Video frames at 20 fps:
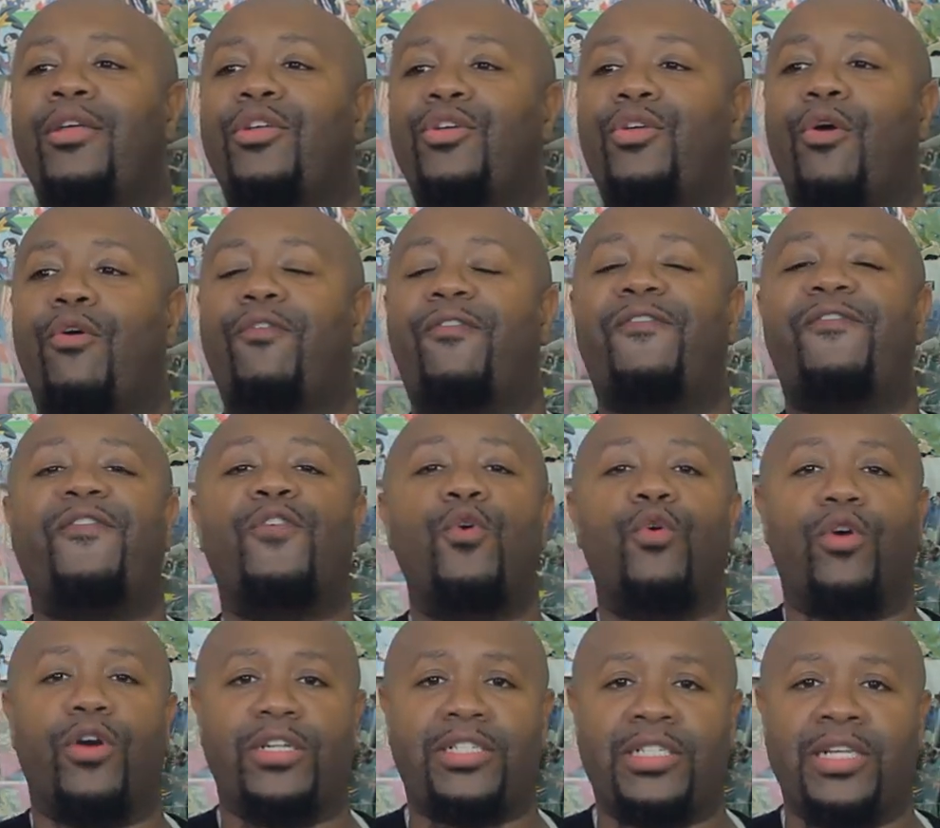you know,
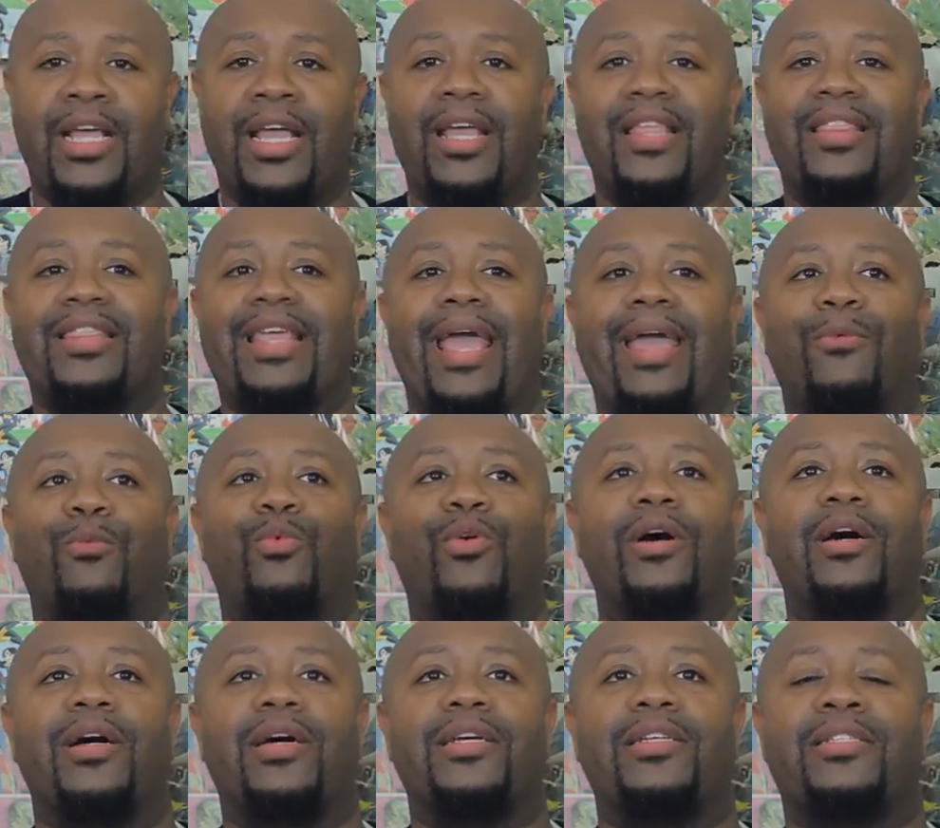force that
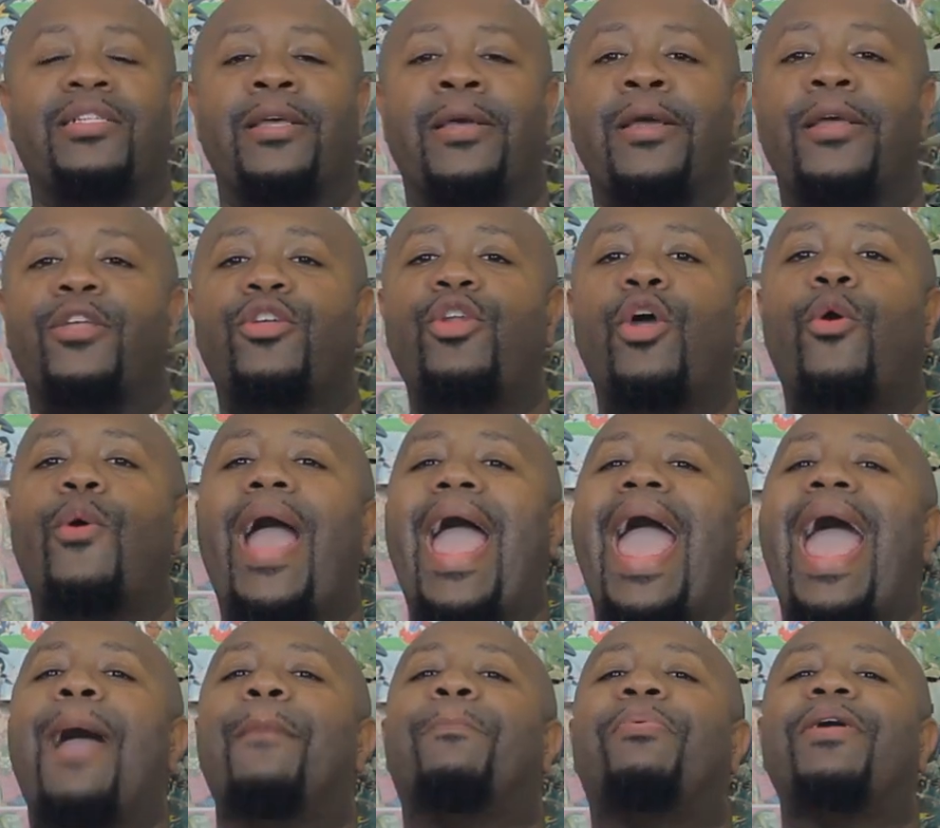was, you know,
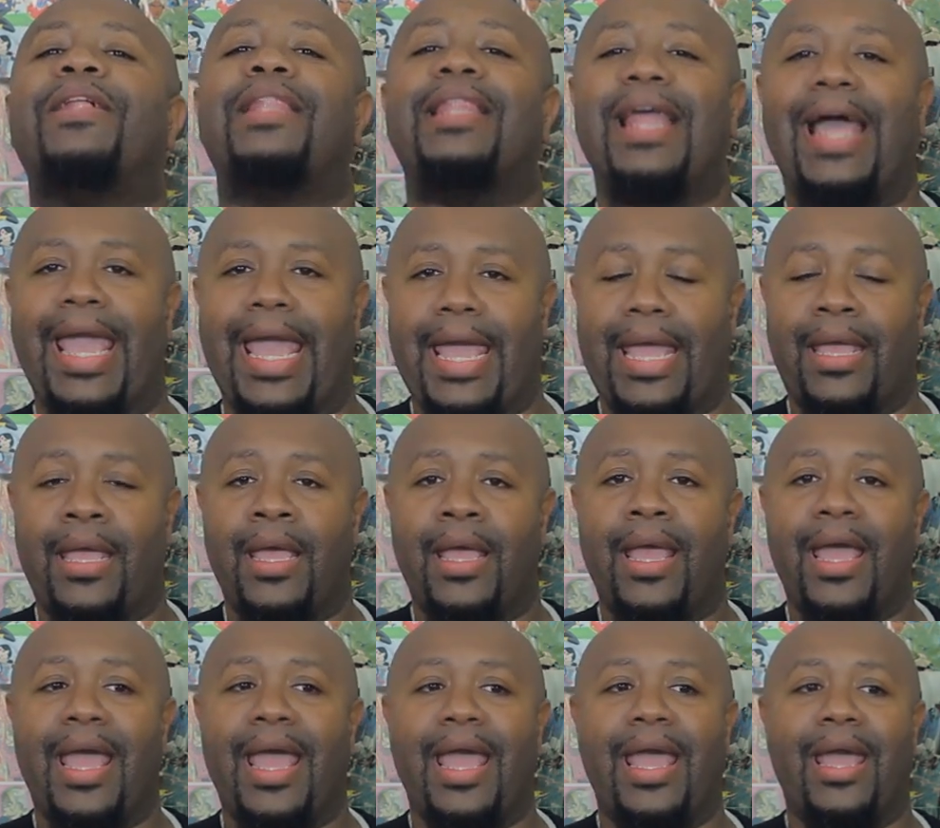at play
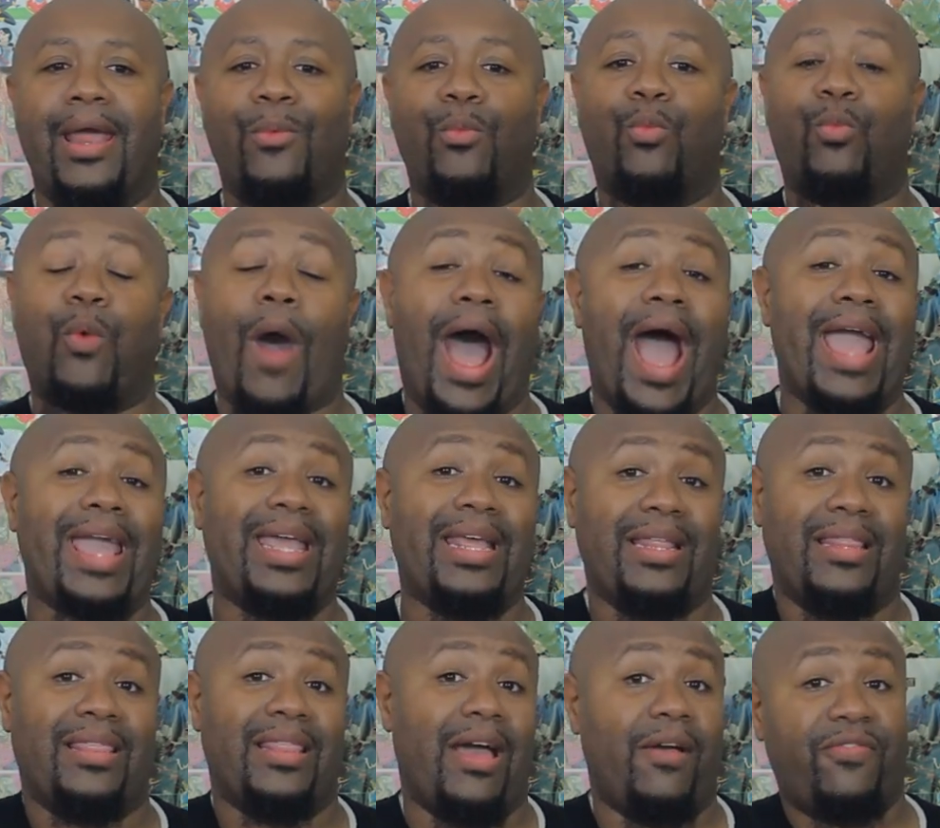and why
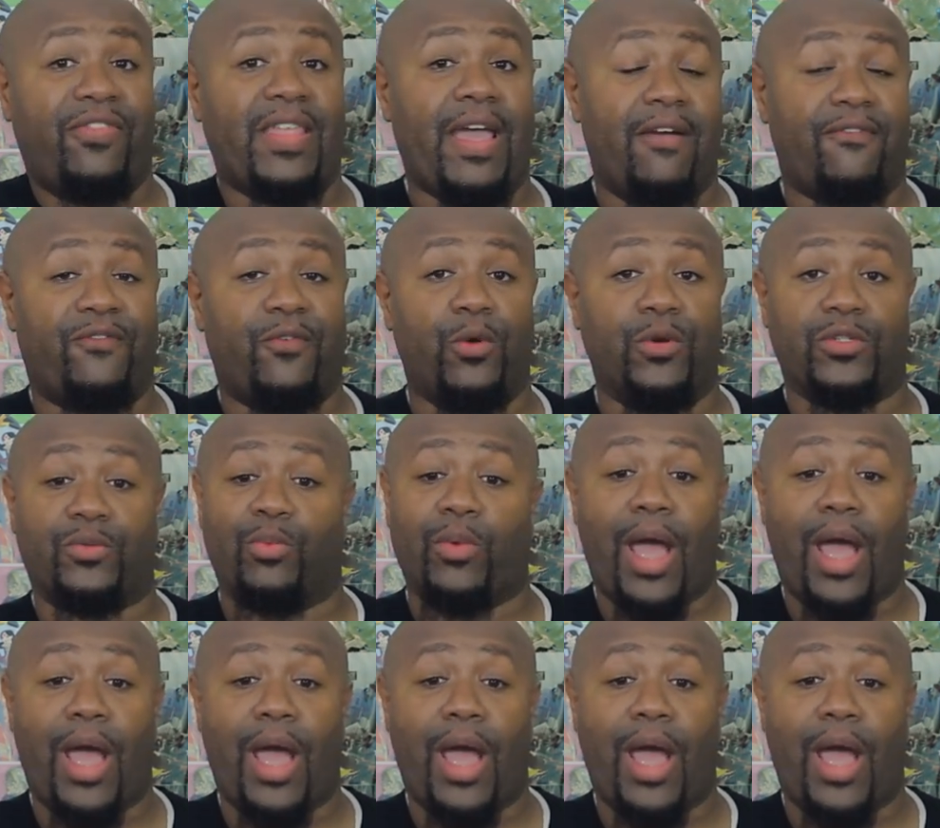he left that force.